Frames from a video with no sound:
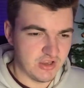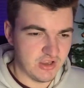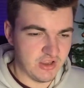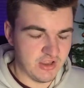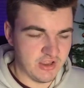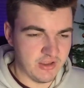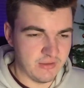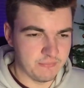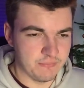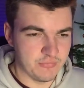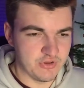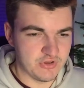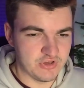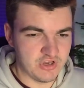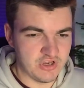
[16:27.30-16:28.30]

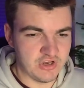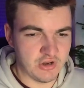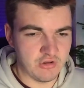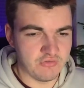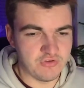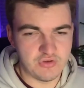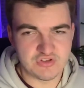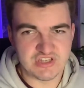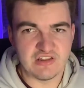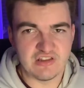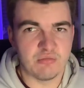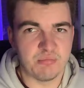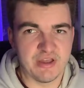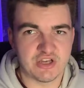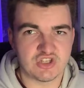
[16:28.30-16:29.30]
a few centre
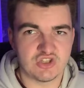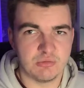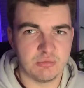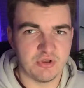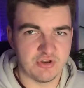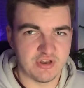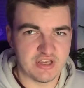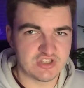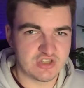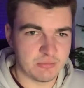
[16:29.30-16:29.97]
backs, to be honest.